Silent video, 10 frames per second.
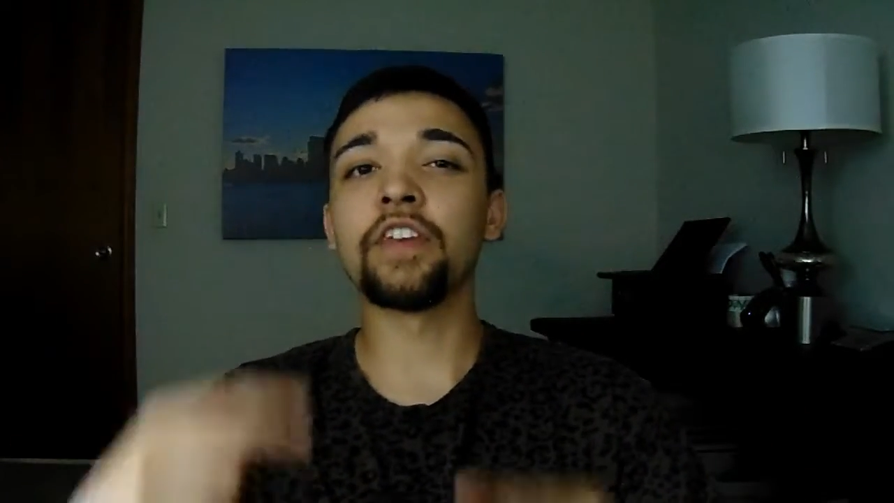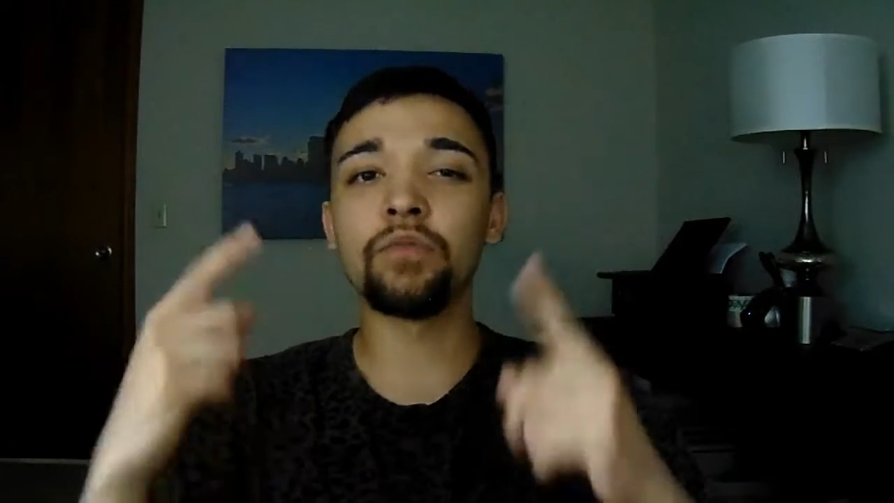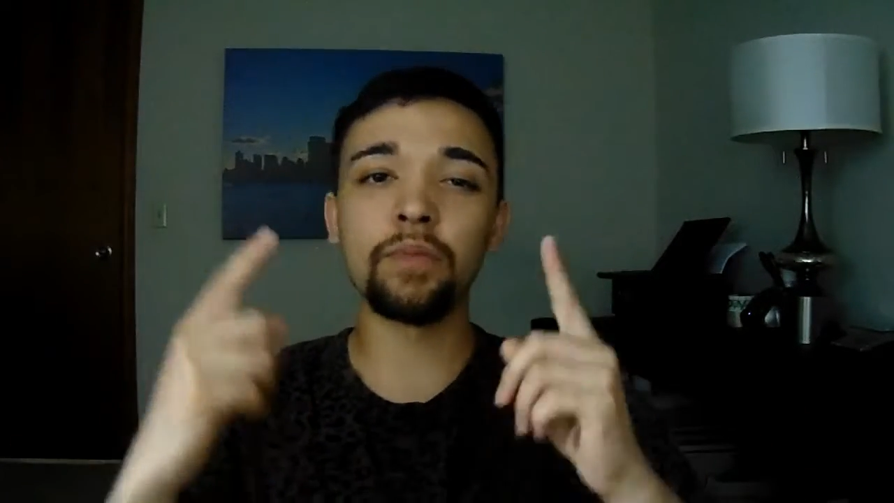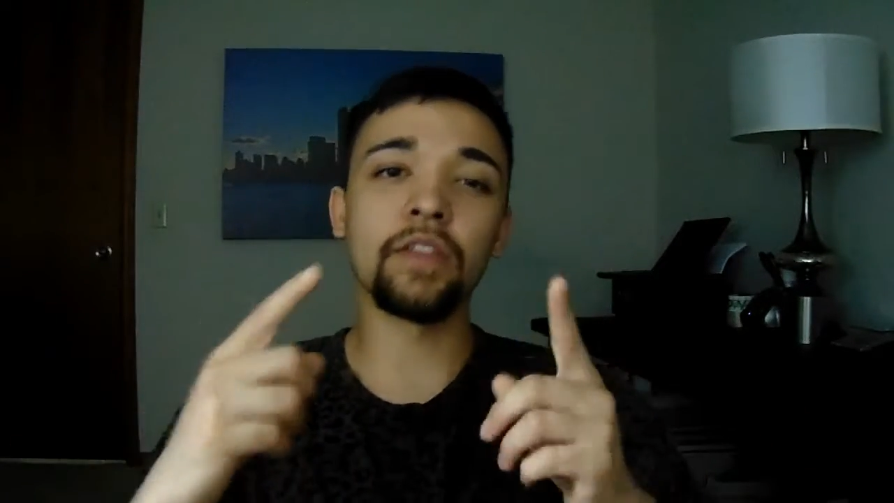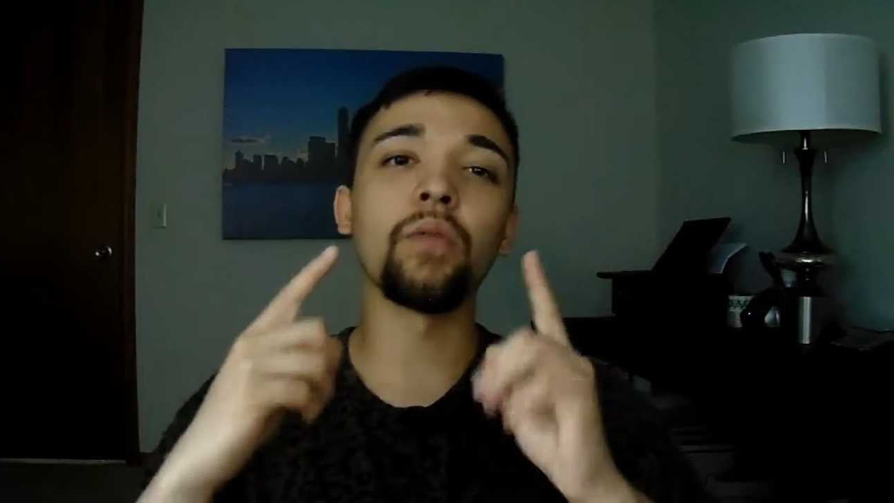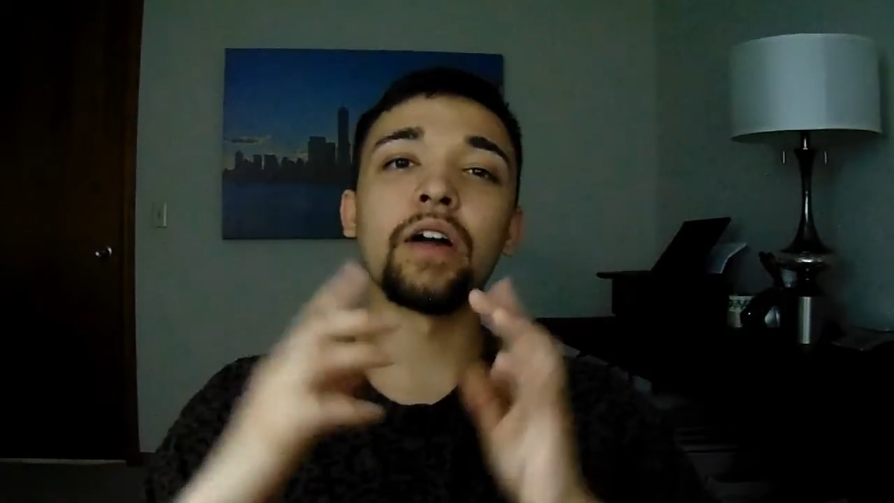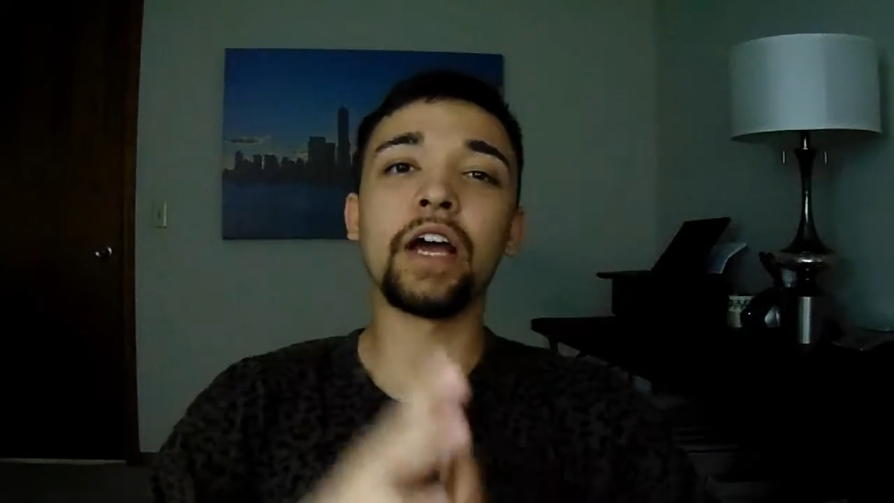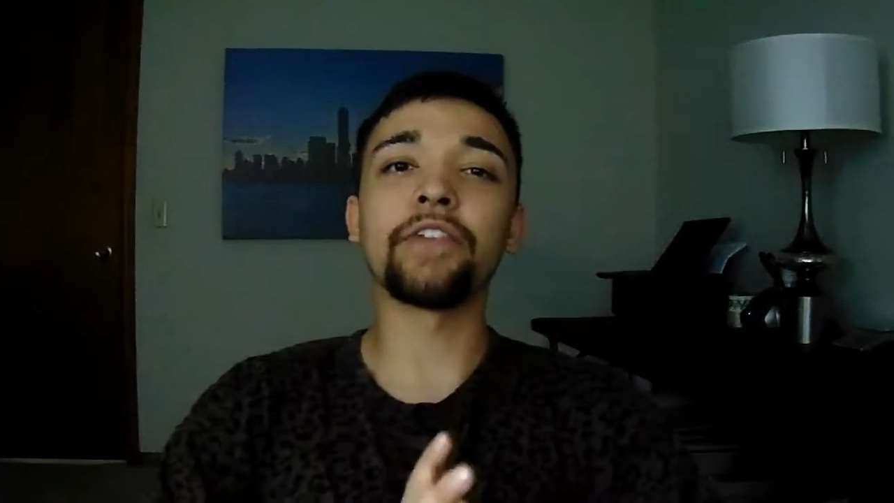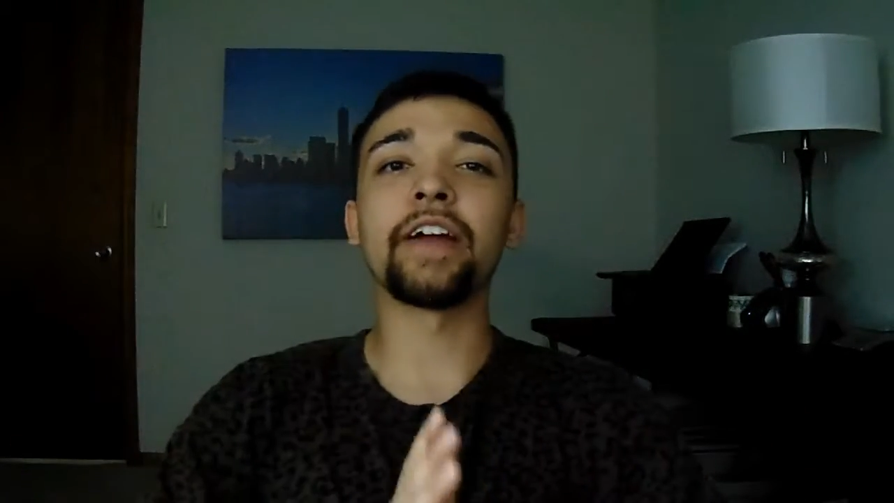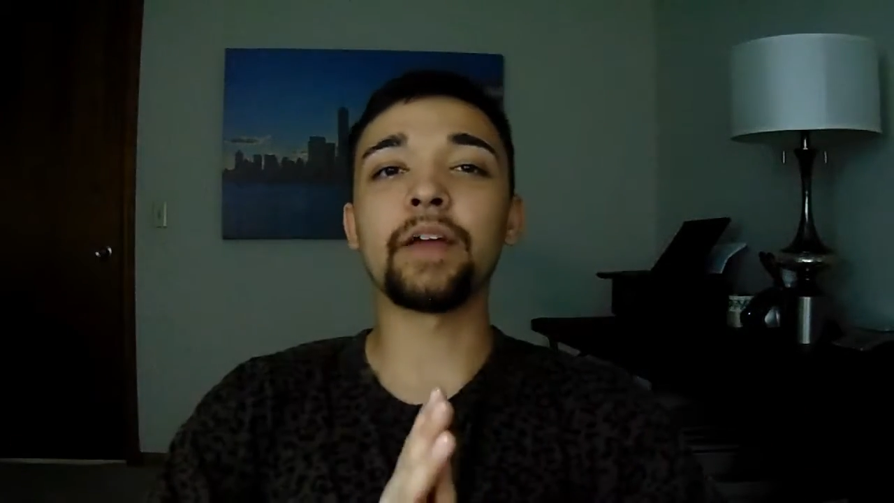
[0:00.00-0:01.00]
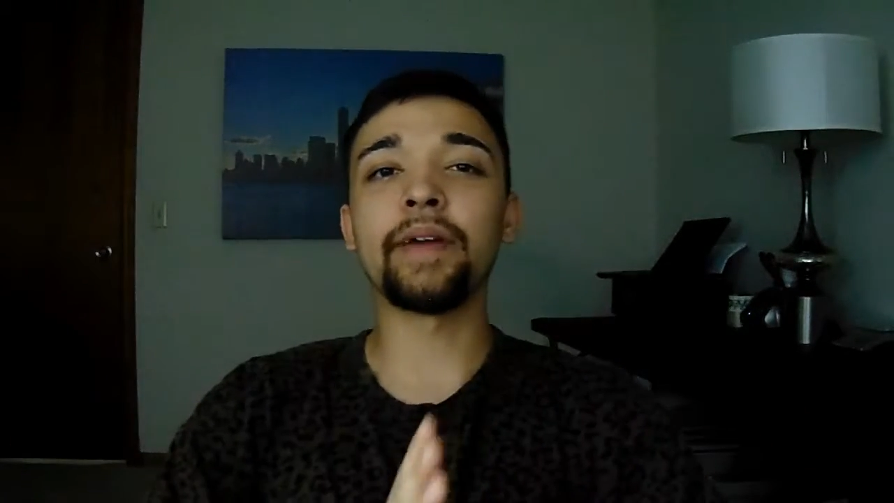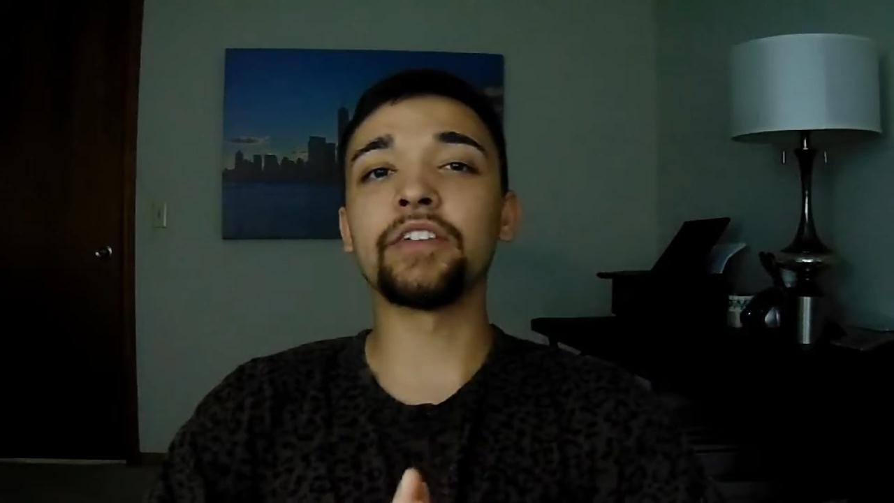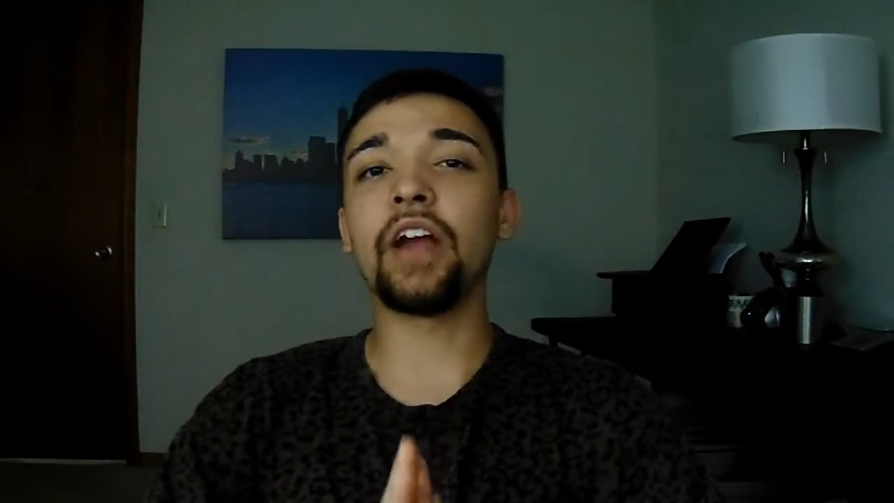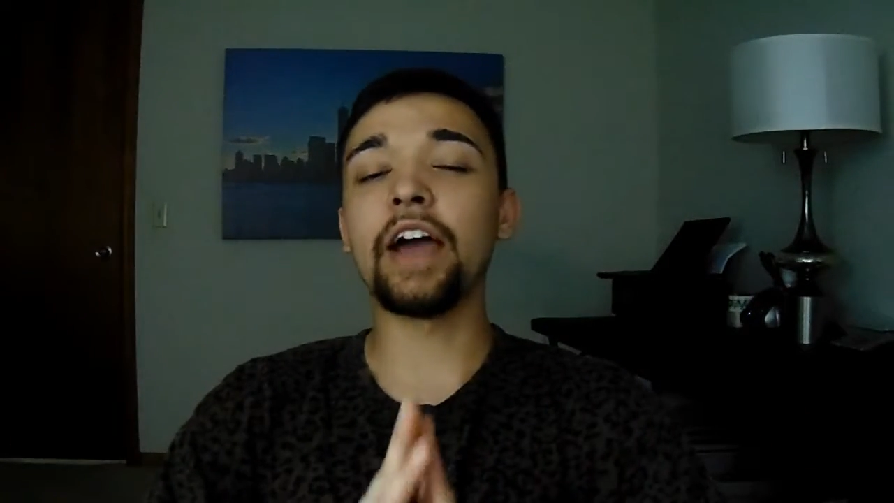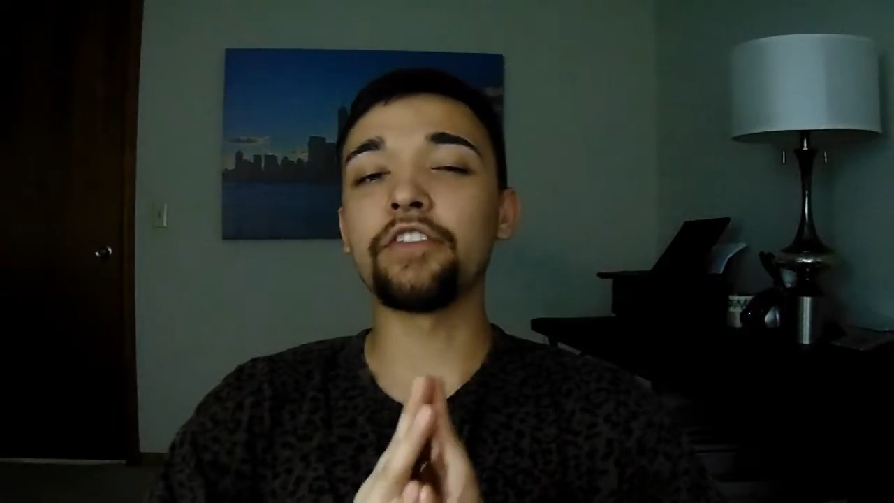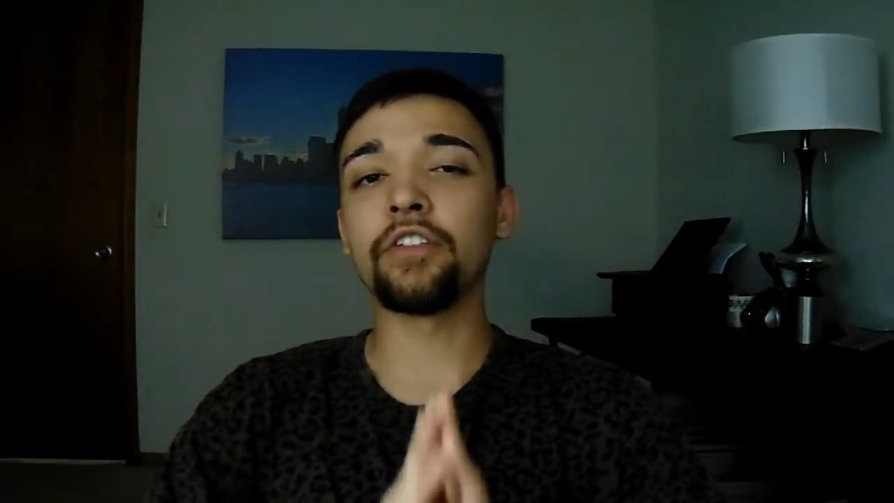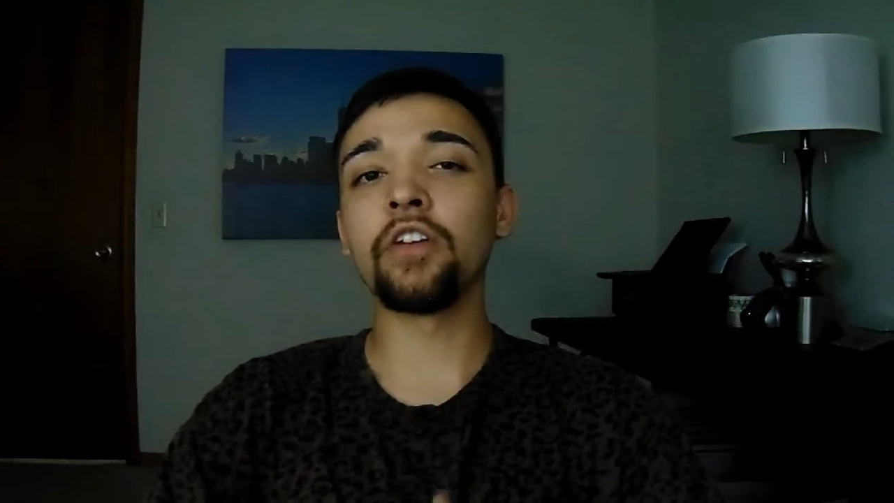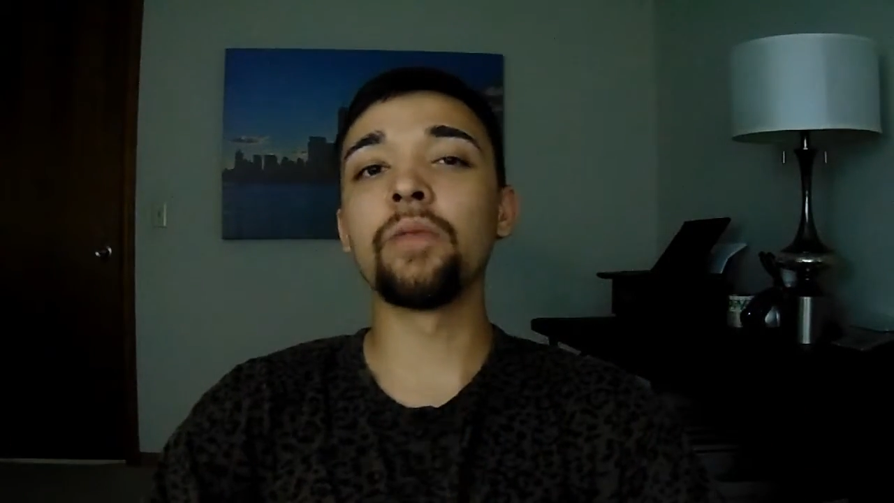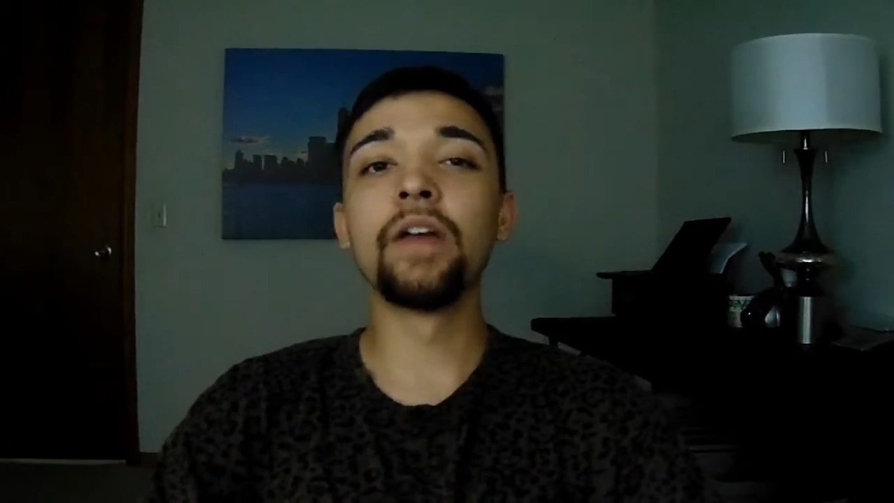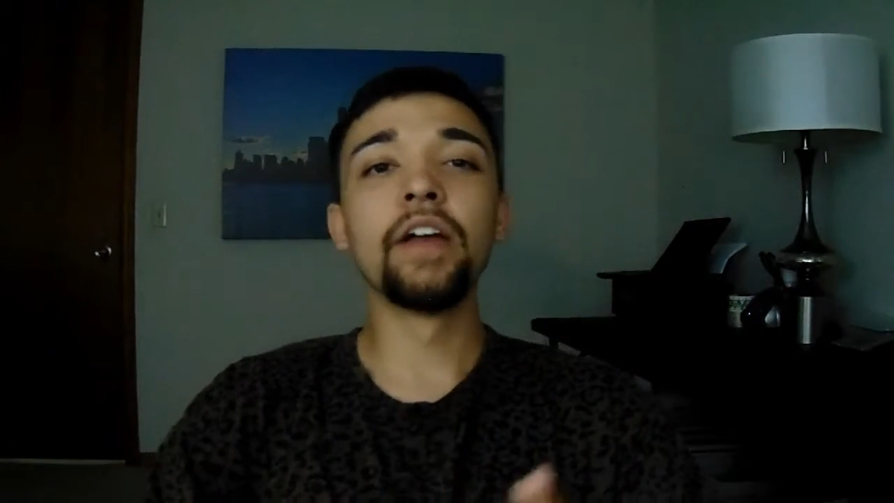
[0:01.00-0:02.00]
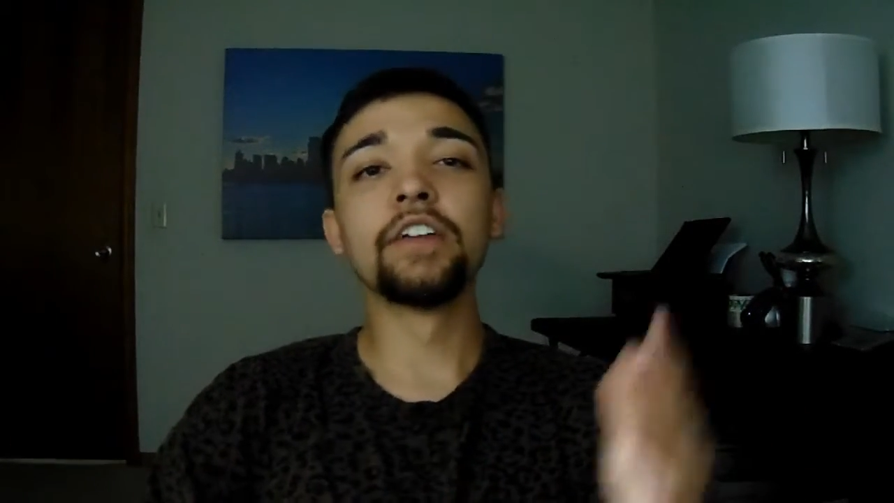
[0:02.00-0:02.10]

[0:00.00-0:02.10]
This would be the one I would recommend you guys to do